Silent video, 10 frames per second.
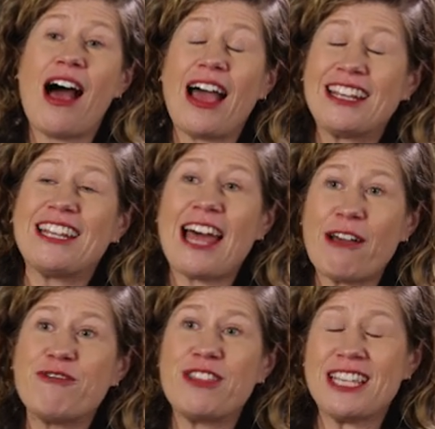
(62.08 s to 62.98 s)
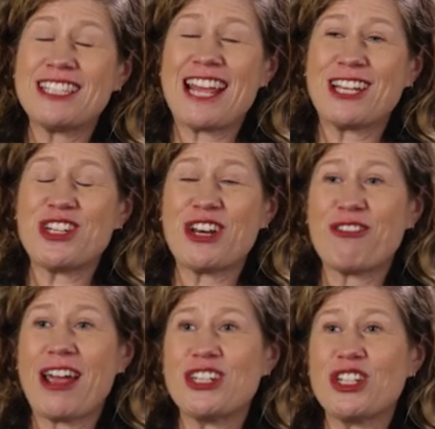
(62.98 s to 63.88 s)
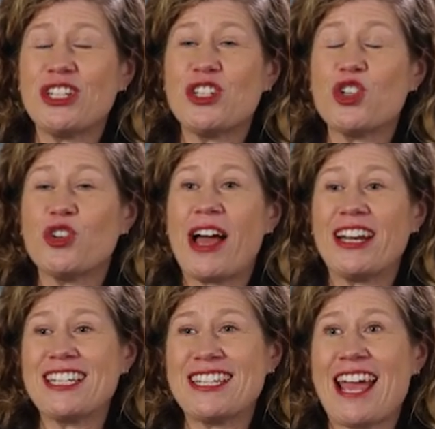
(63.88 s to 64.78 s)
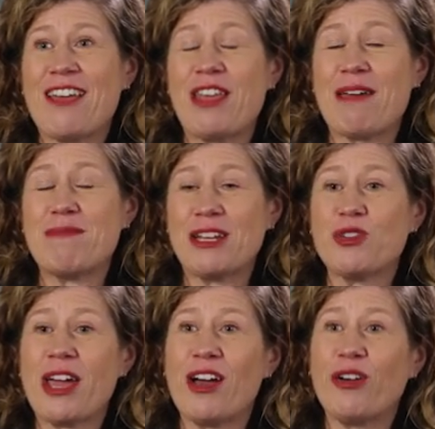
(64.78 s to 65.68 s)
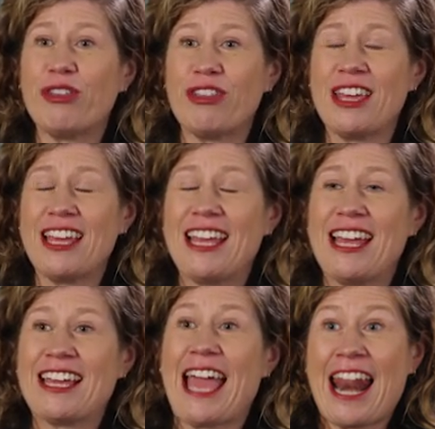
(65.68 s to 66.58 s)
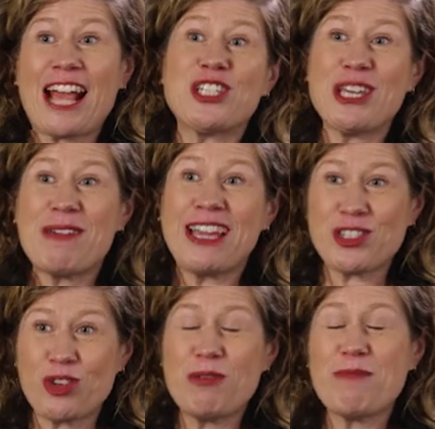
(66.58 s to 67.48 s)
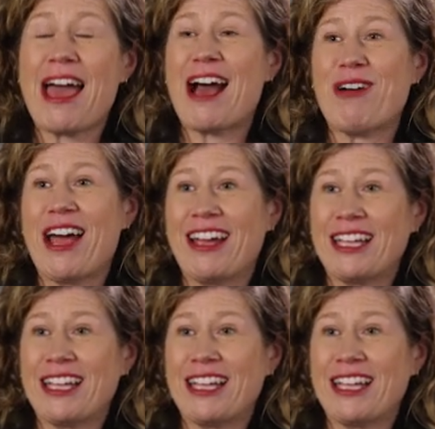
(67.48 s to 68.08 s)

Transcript: I'd love for this next generation to understand that mental health can actually be a superpower.